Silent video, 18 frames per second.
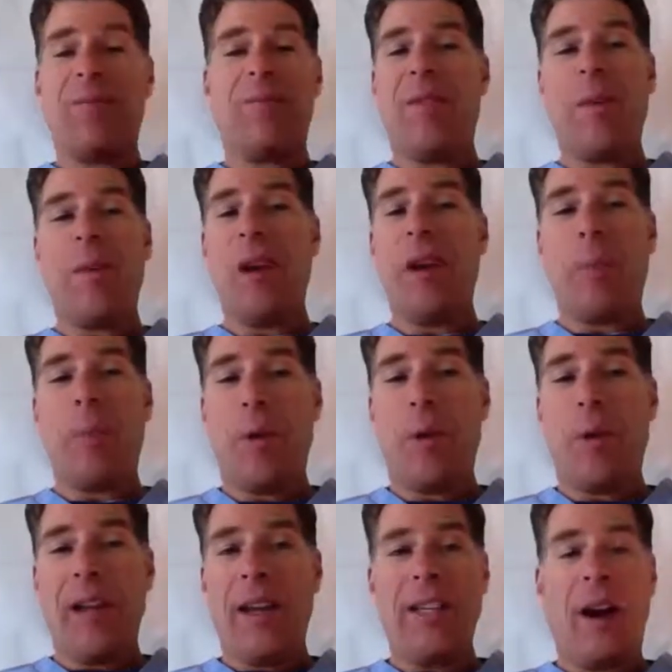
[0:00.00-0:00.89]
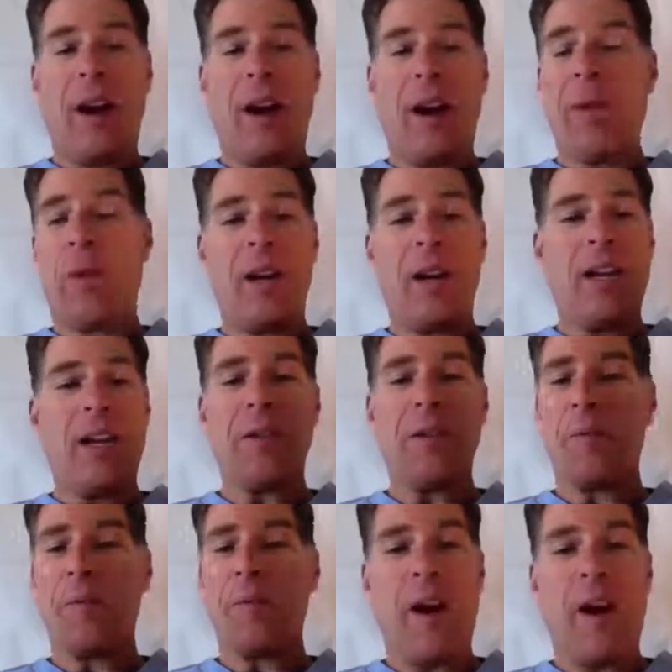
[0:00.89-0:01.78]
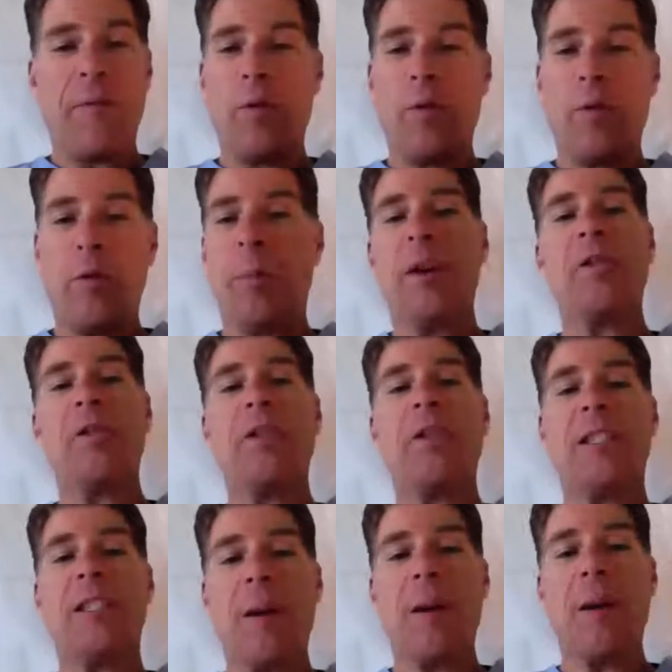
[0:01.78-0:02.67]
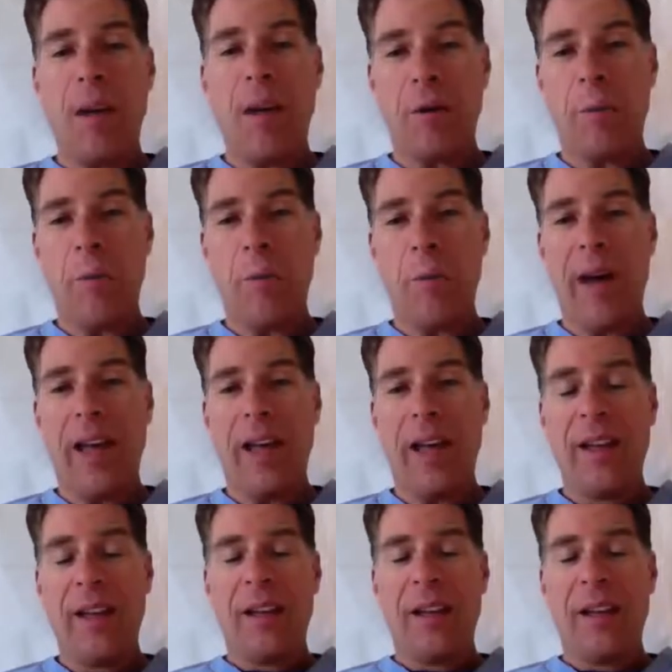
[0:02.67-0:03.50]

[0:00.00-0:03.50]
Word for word: they redeploy to help that organism survive and reproduce mm. in some other way.